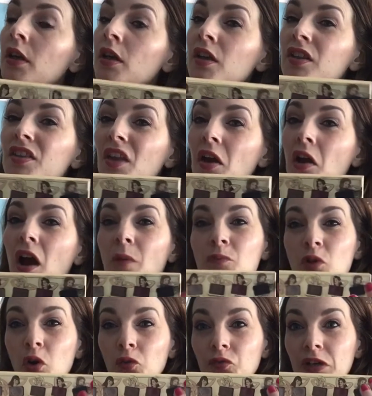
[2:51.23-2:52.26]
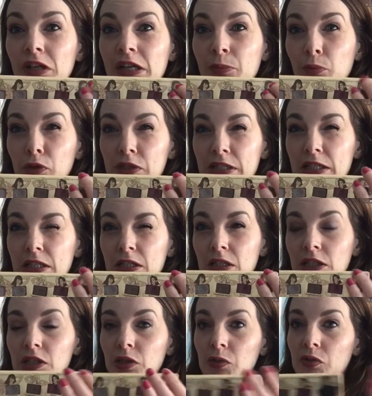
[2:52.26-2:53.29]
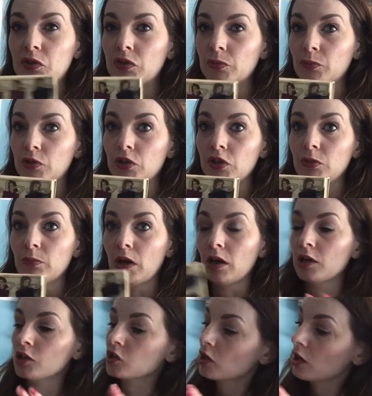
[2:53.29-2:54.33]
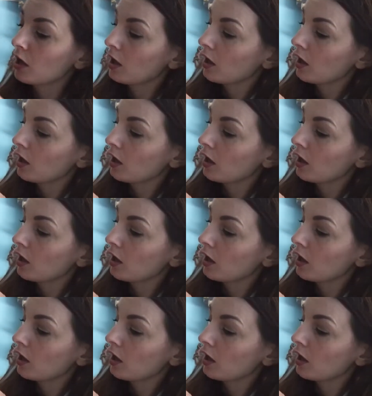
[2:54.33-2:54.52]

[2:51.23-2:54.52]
so I'm not really wanting to use them too much.